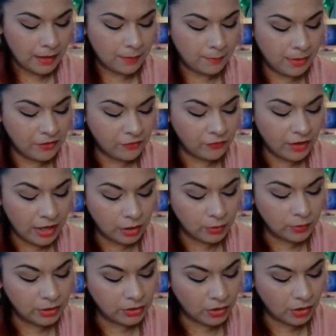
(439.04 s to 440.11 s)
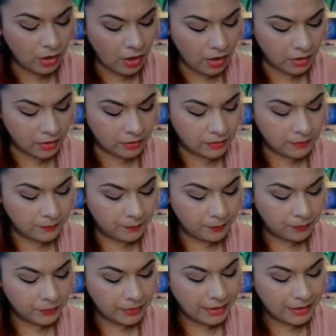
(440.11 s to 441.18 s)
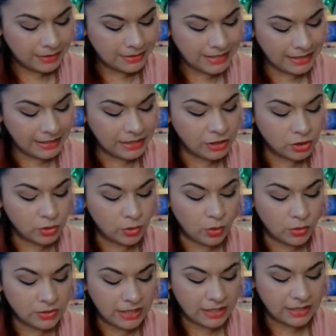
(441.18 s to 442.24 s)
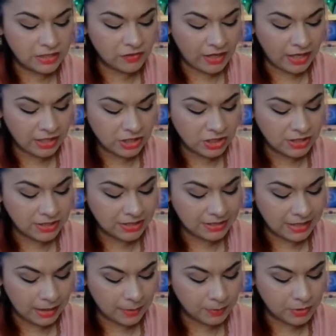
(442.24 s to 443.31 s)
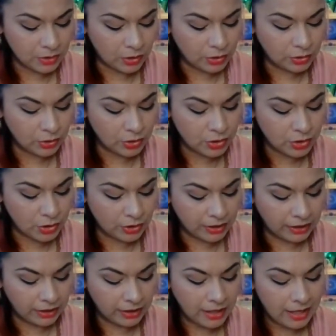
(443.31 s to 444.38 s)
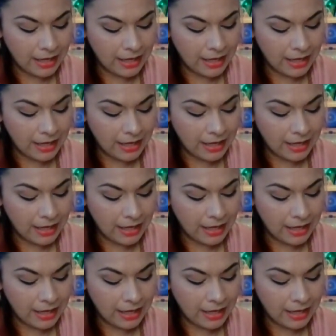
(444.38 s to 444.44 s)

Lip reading: By following your heart, taking soul satisfaction steps on your journey,